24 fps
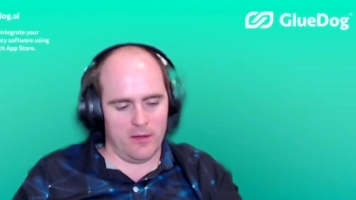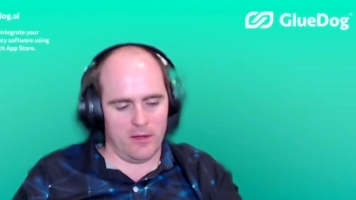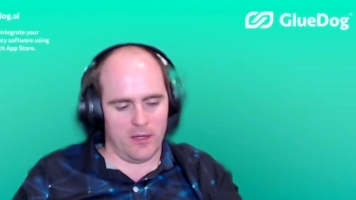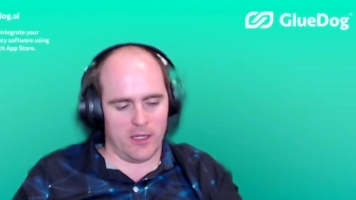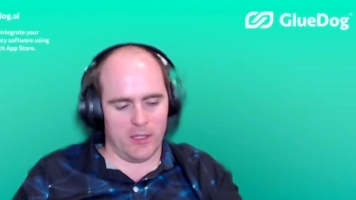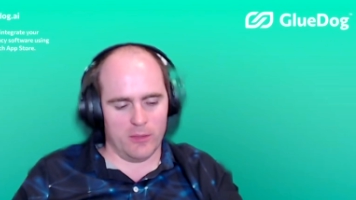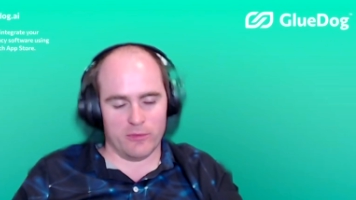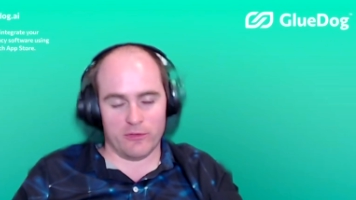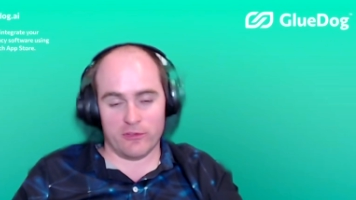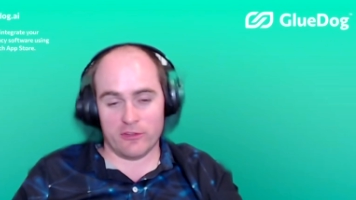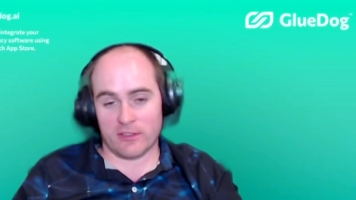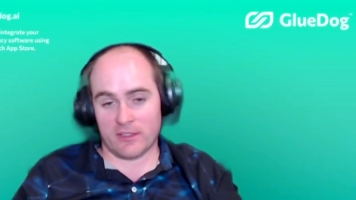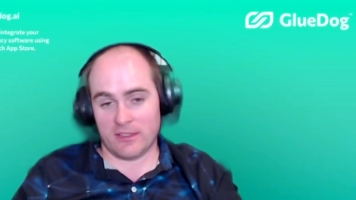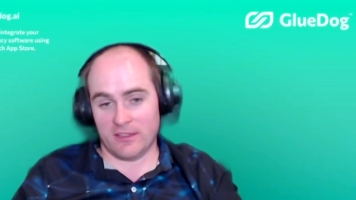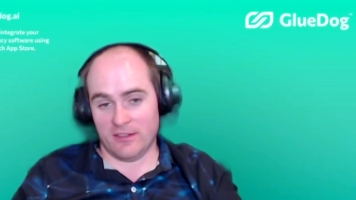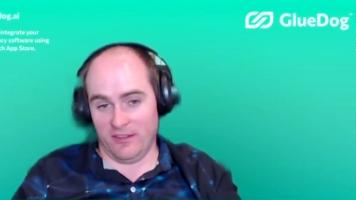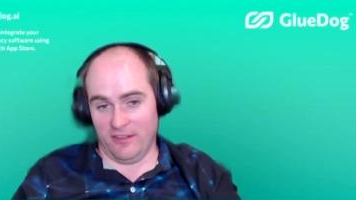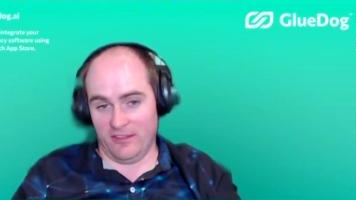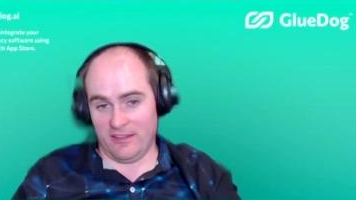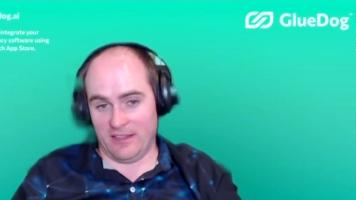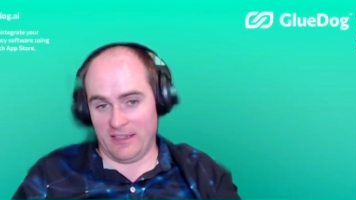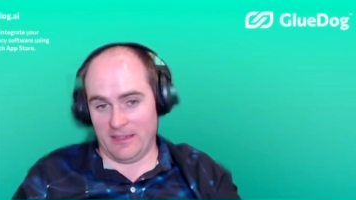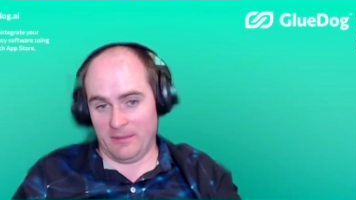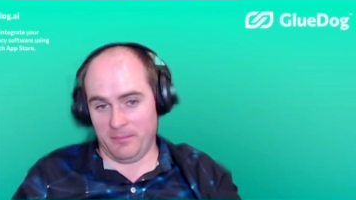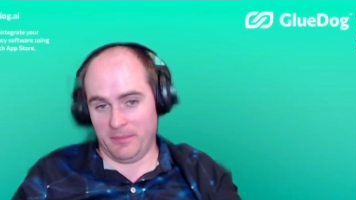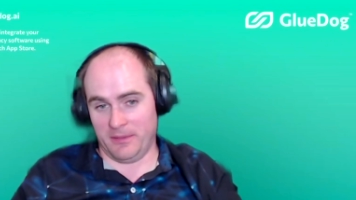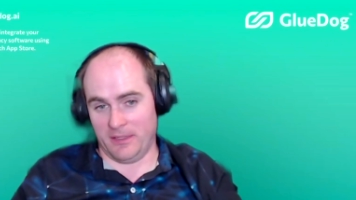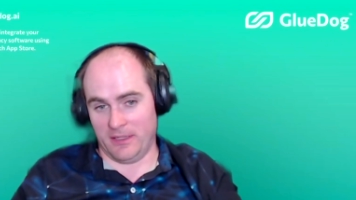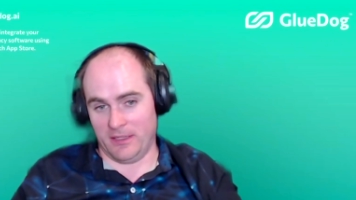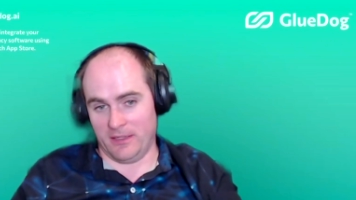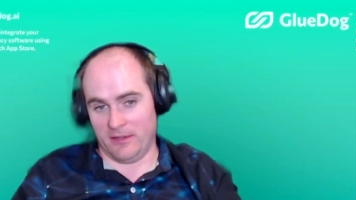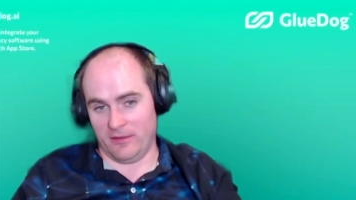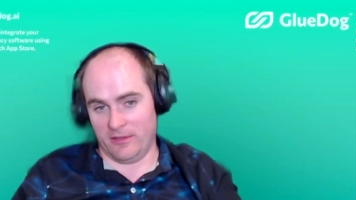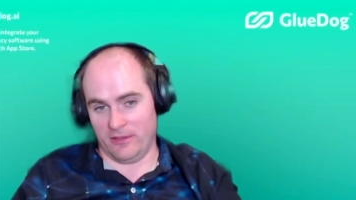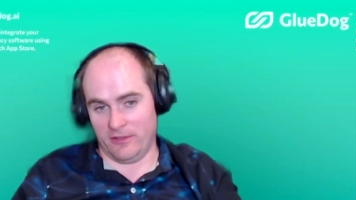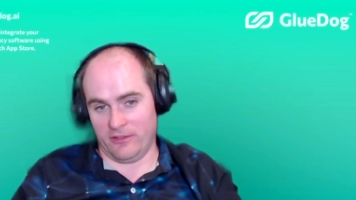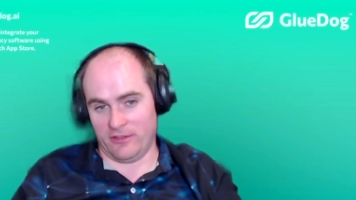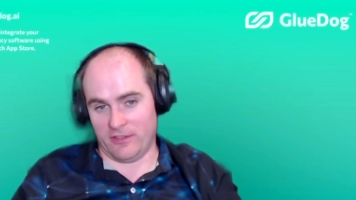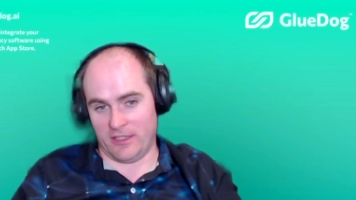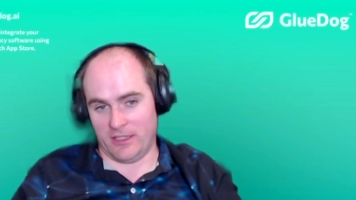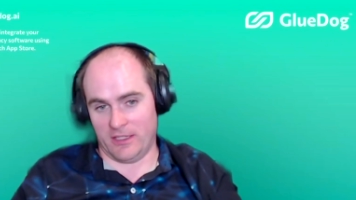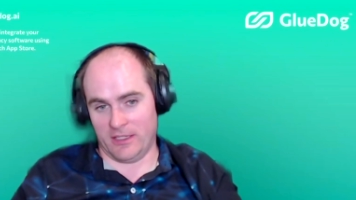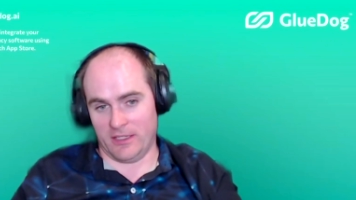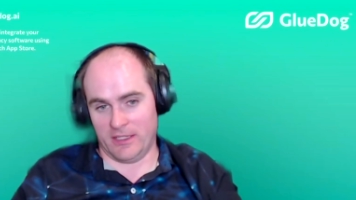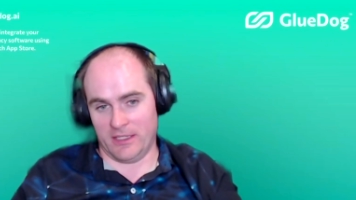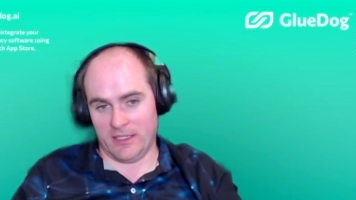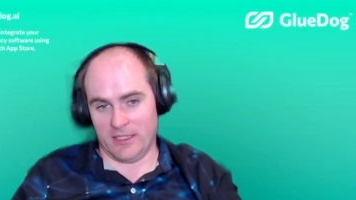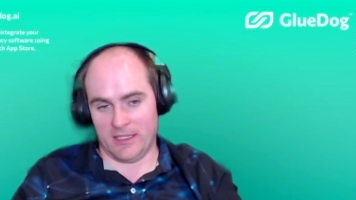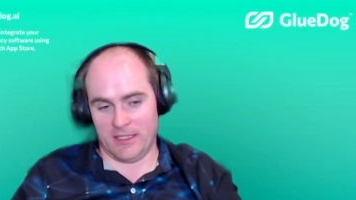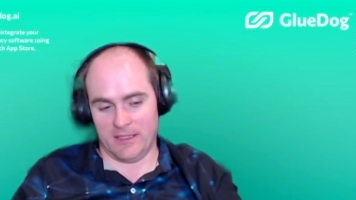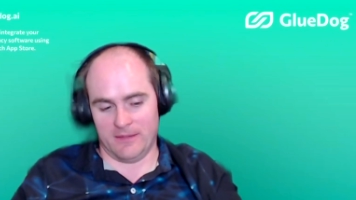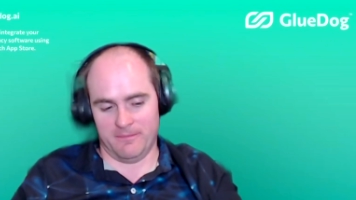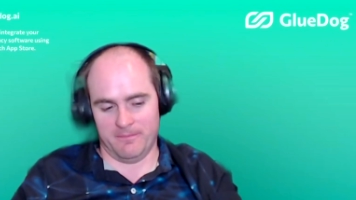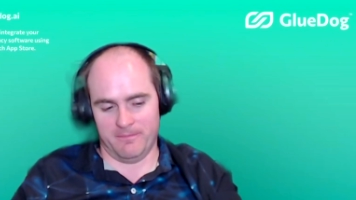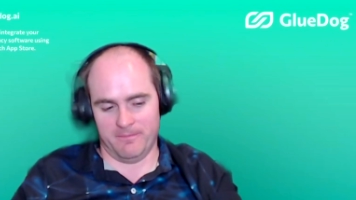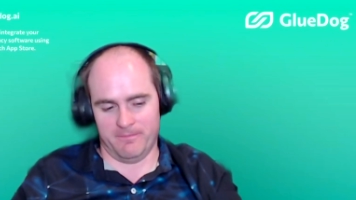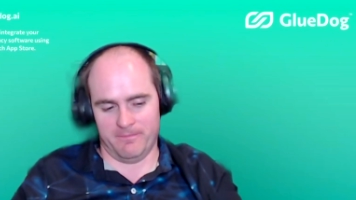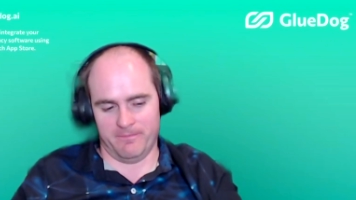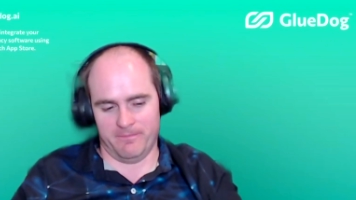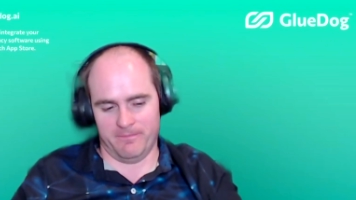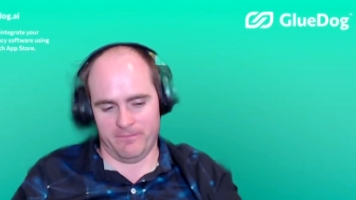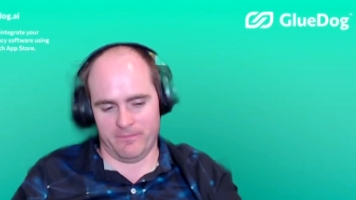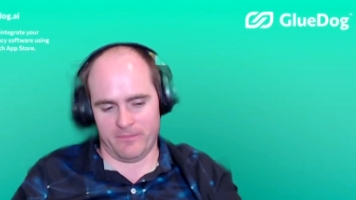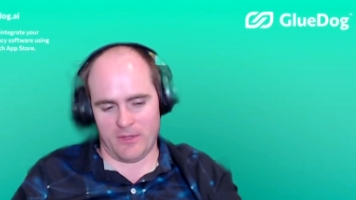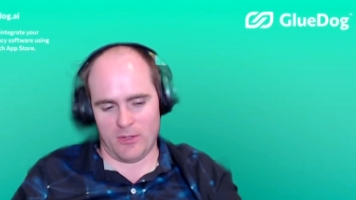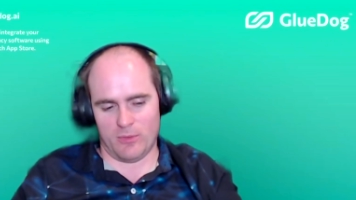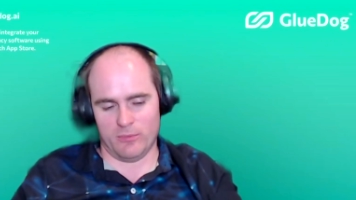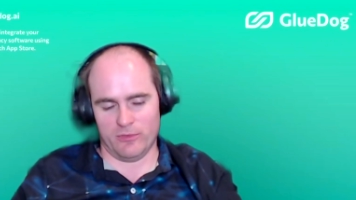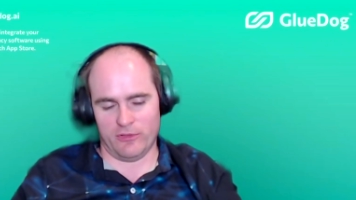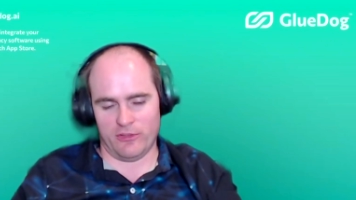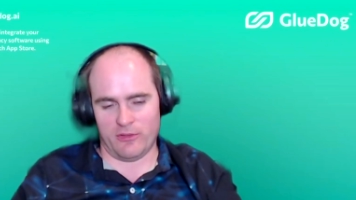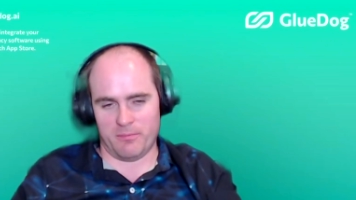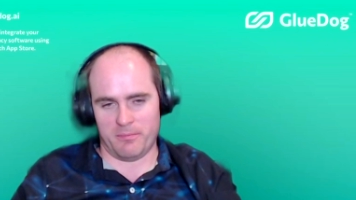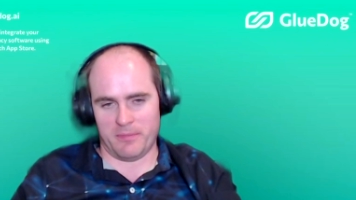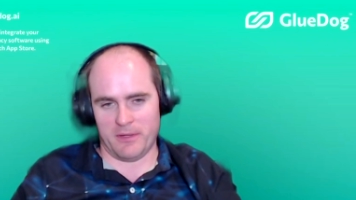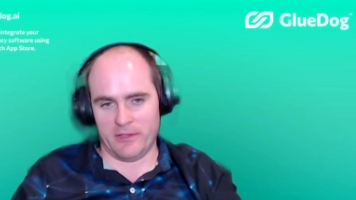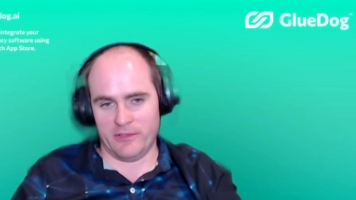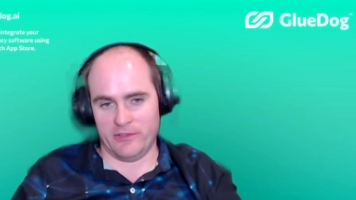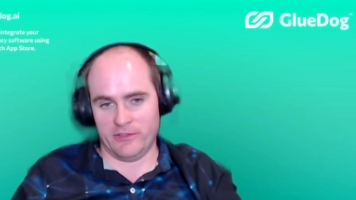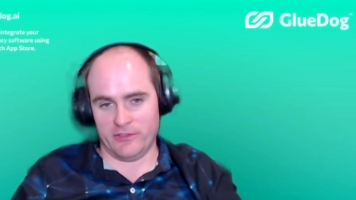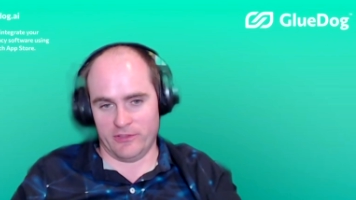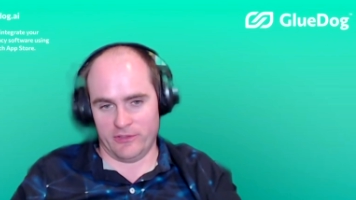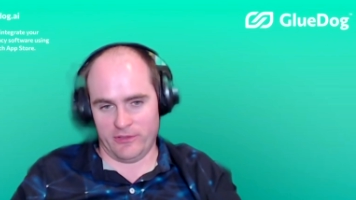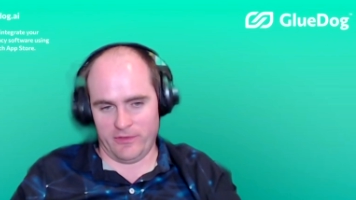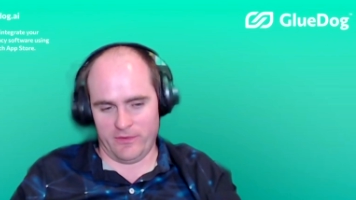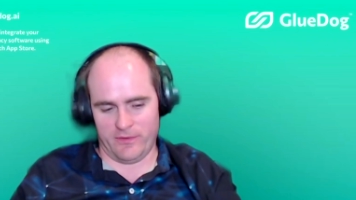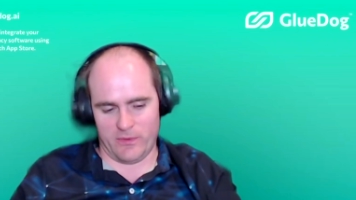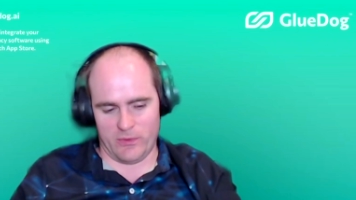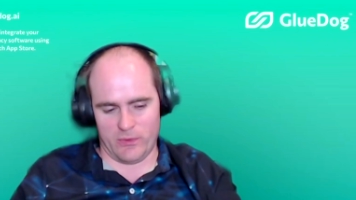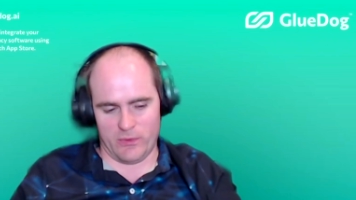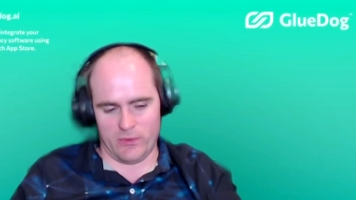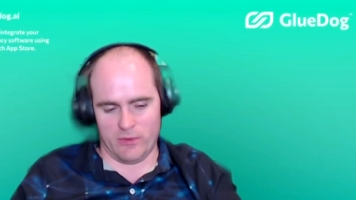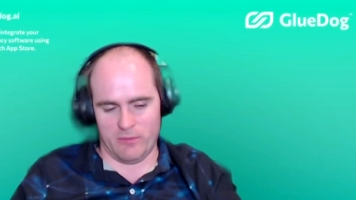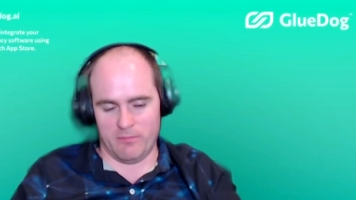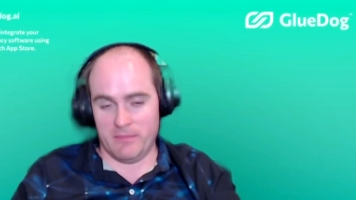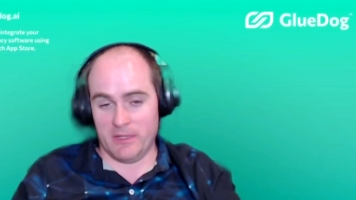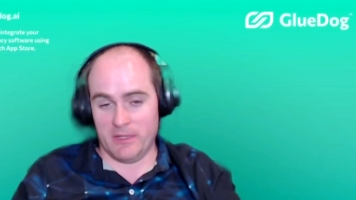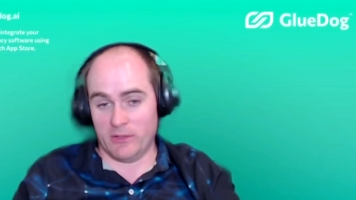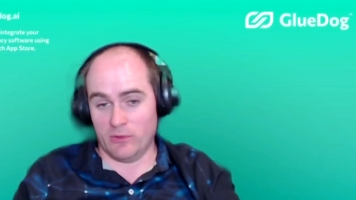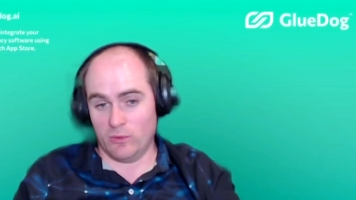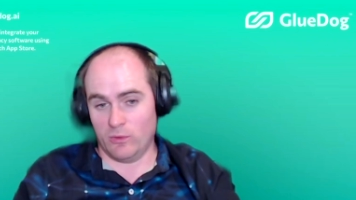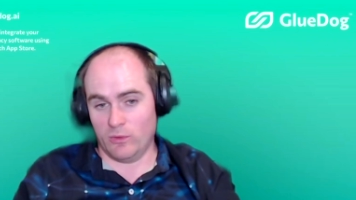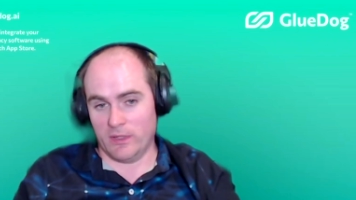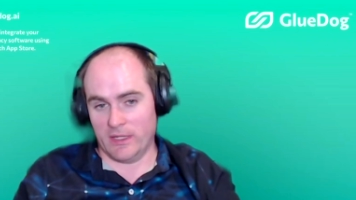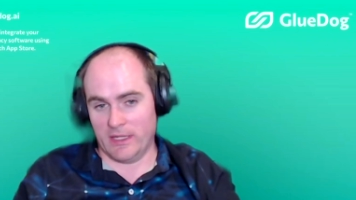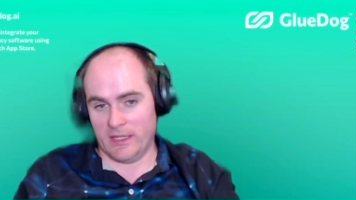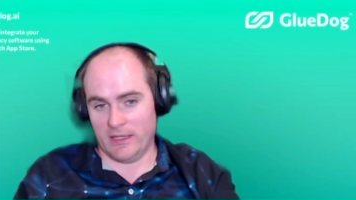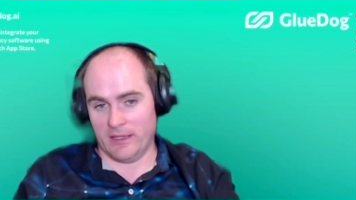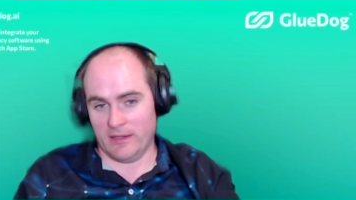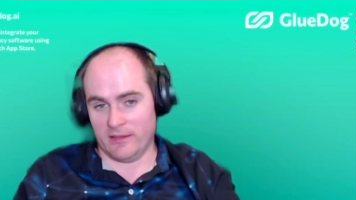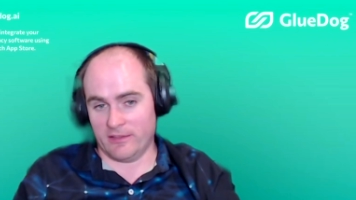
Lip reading: I was looking at Zapier as what's the basis for middleware.